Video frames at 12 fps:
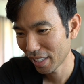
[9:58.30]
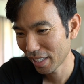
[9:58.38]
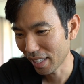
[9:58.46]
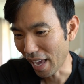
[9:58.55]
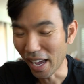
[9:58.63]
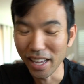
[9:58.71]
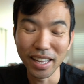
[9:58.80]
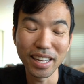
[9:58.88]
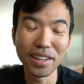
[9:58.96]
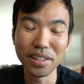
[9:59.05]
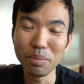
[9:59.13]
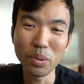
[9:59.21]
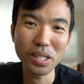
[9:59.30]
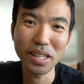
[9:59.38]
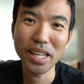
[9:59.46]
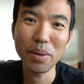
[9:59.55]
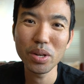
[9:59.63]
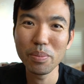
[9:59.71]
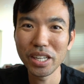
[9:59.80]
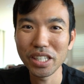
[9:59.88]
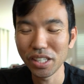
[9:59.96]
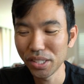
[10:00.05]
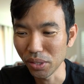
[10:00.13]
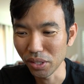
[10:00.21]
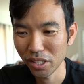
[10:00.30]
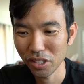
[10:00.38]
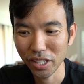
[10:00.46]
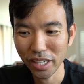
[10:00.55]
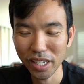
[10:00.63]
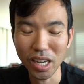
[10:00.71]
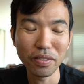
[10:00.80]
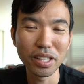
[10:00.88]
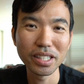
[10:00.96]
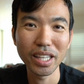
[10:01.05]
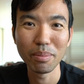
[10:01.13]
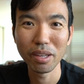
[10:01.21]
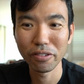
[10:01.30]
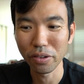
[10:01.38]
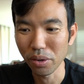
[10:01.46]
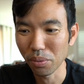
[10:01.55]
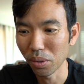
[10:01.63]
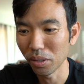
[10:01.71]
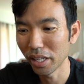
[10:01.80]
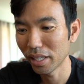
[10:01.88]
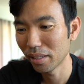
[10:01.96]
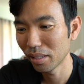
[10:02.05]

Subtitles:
Yeah, most of the time when you make chashu, you're cutting off the skin before you roll it.